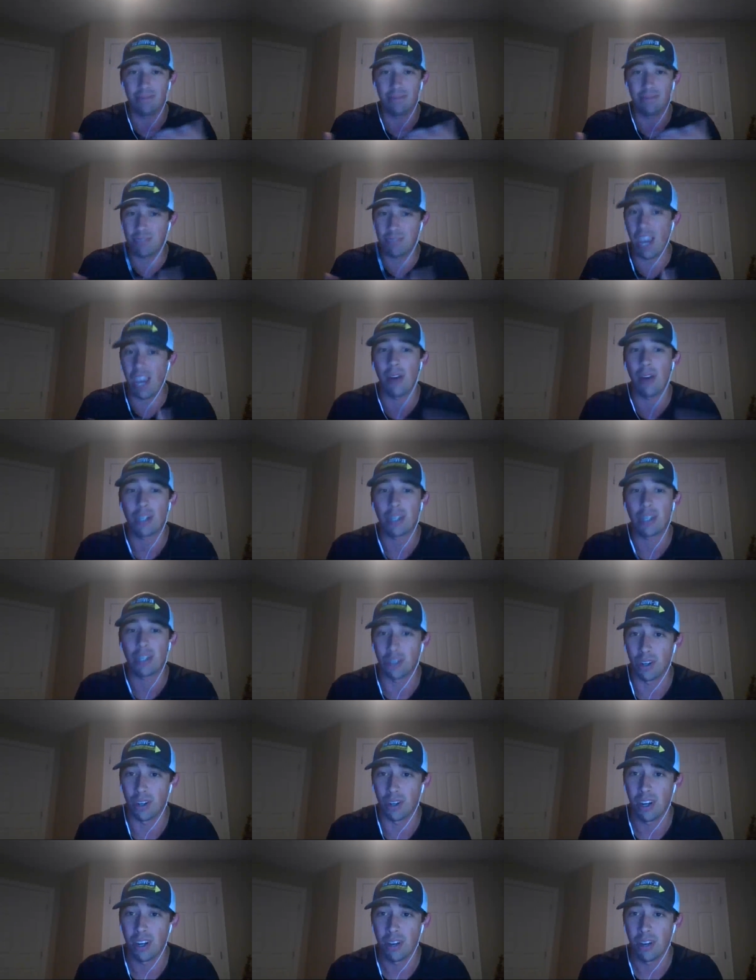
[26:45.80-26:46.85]

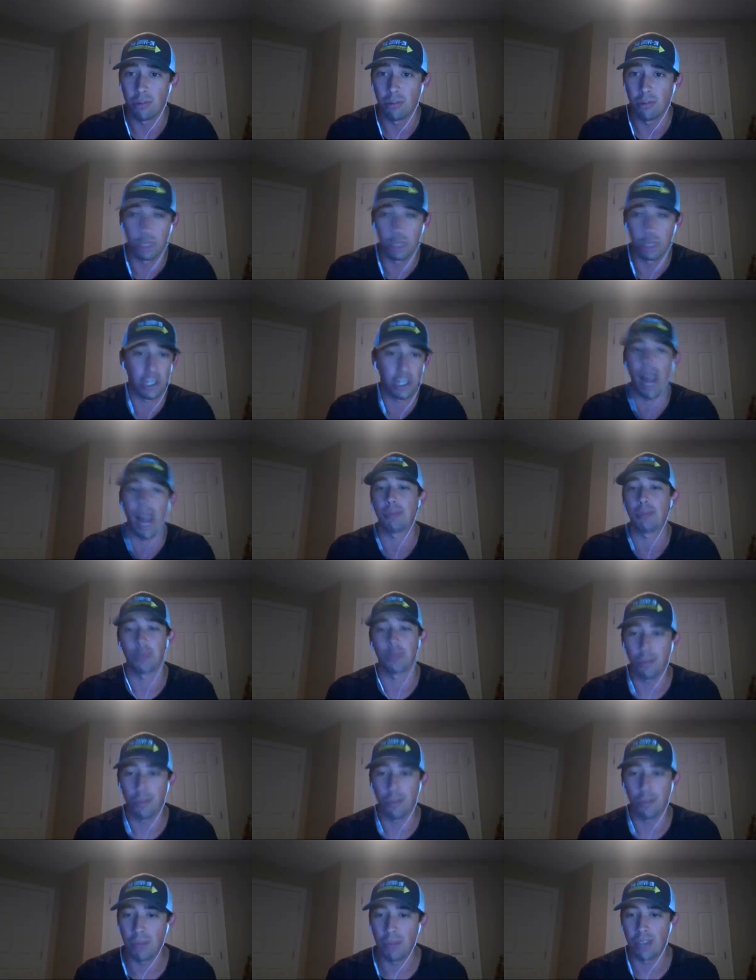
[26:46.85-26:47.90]
character, was just an
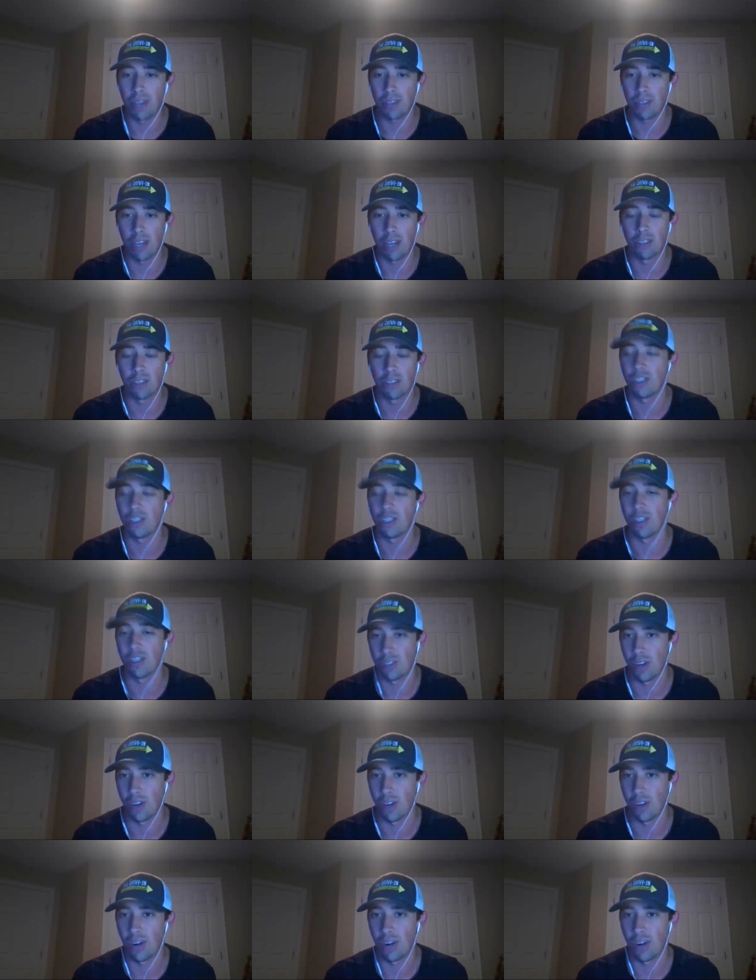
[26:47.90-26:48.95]
absolute beast and a scene
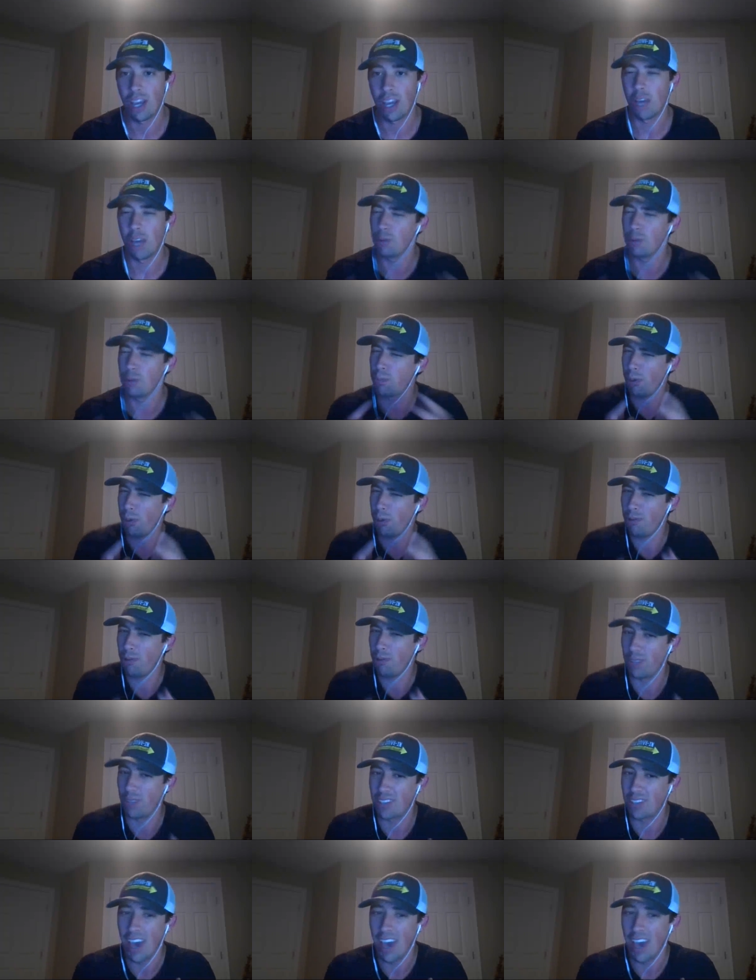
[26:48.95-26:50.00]
stealer. It was
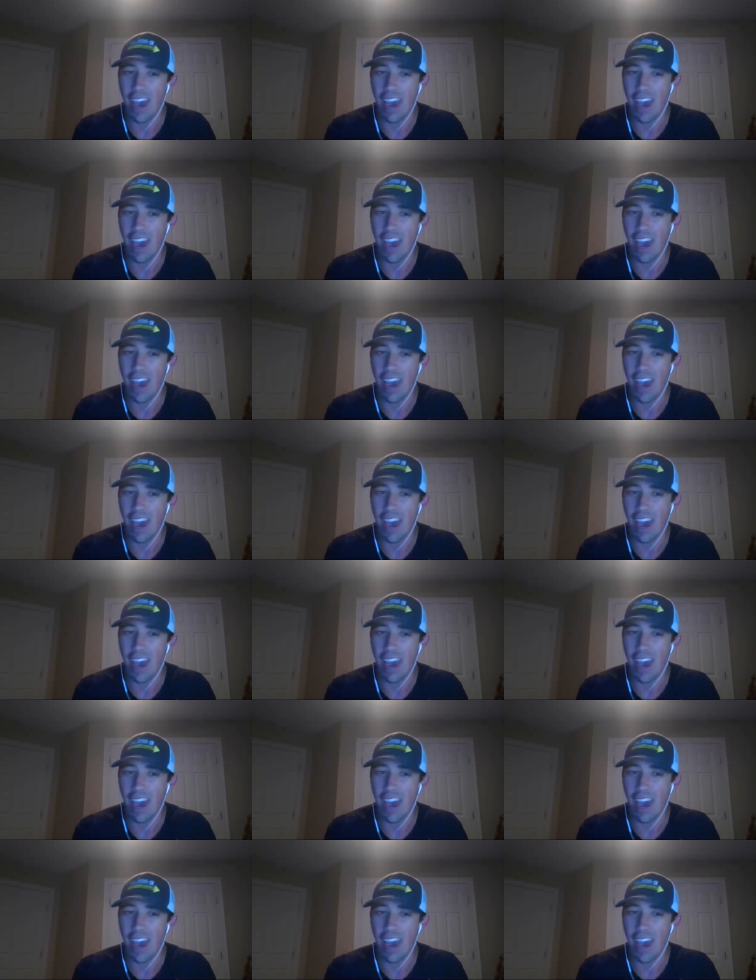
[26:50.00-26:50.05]
perfect.